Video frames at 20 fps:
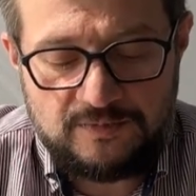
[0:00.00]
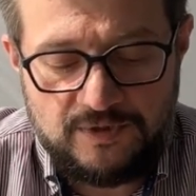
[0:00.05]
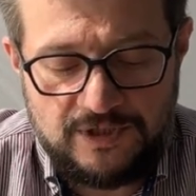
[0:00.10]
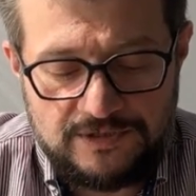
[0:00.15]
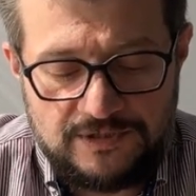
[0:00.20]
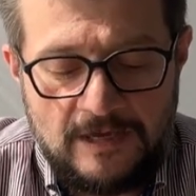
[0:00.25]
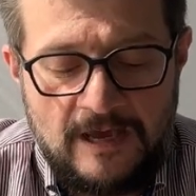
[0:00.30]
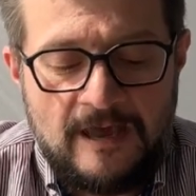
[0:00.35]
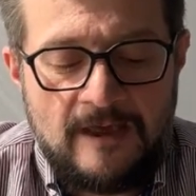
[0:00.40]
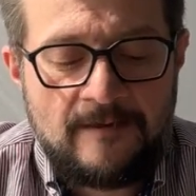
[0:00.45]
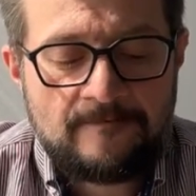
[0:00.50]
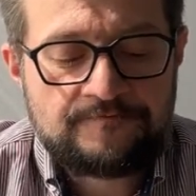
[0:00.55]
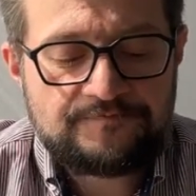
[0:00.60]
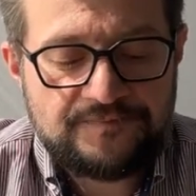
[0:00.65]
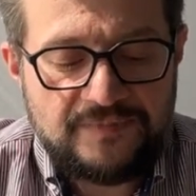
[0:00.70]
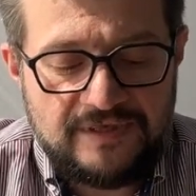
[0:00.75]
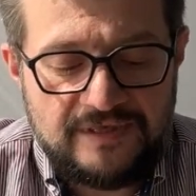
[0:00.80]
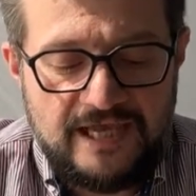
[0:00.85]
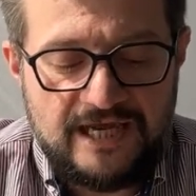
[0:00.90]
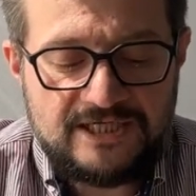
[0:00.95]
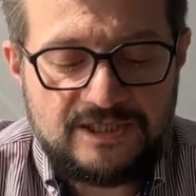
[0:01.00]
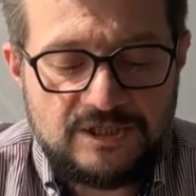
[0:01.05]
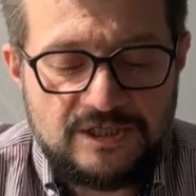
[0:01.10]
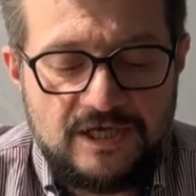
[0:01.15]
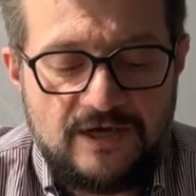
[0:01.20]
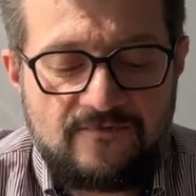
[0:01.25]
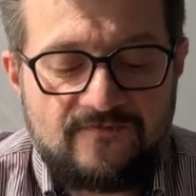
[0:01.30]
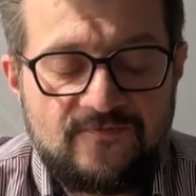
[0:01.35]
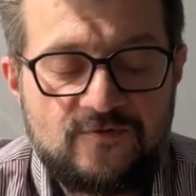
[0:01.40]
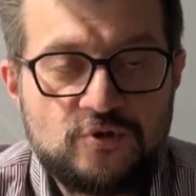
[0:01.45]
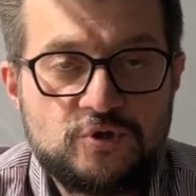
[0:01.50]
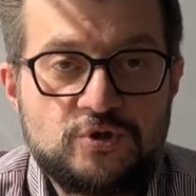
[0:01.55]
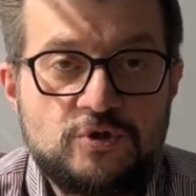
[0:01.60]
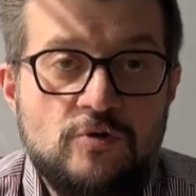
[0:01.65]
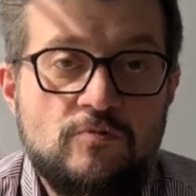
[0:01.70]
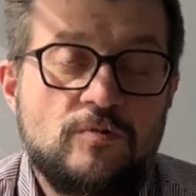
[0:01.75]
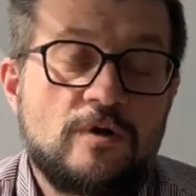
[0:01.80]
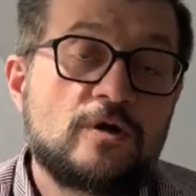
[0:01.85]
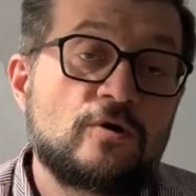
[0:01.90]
But next year, for sure, we are